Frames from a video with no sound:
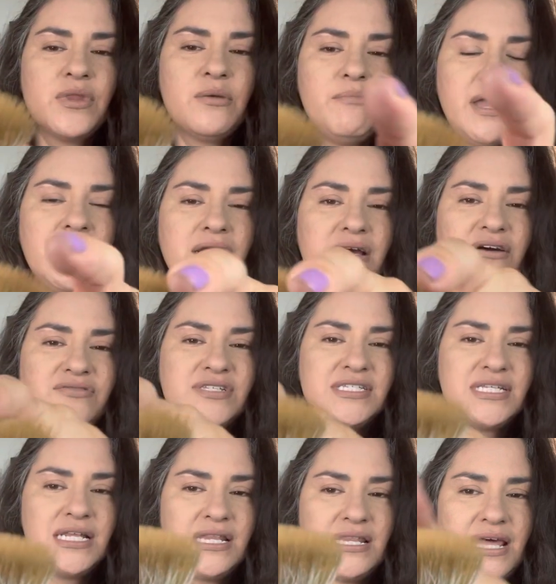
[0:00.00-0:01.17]
made of
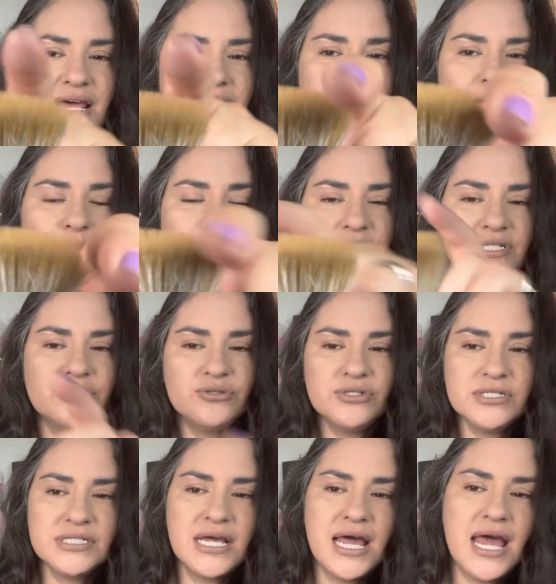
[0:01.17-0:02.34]
synthetic
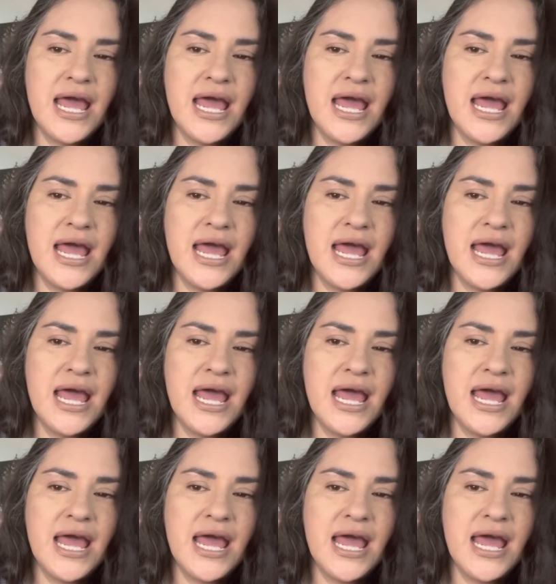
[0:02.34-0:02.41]
bristles